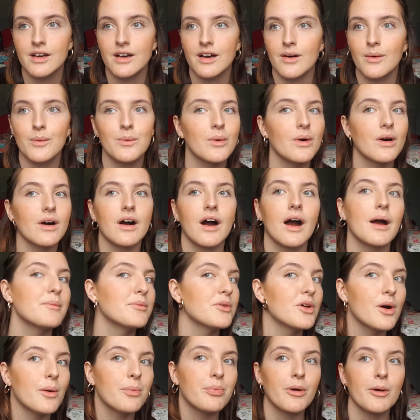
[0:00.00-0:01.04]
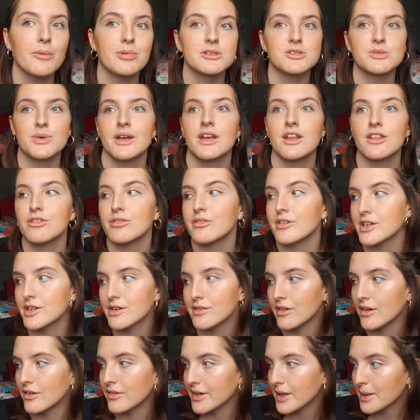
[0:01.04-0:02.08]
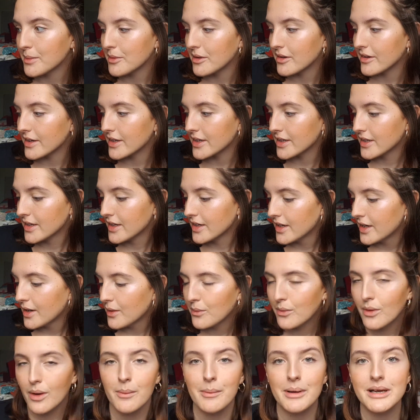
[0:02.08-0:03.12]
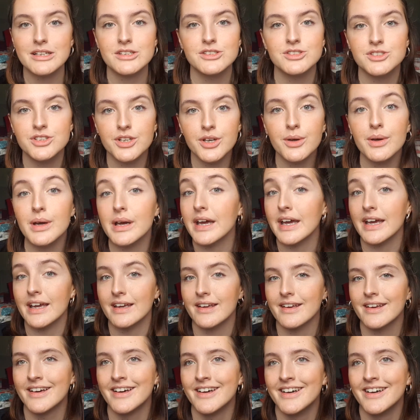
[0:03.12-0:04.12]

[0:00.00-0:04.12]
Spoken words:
well, I'm not a proper 23-year-old, am I? What am I doing?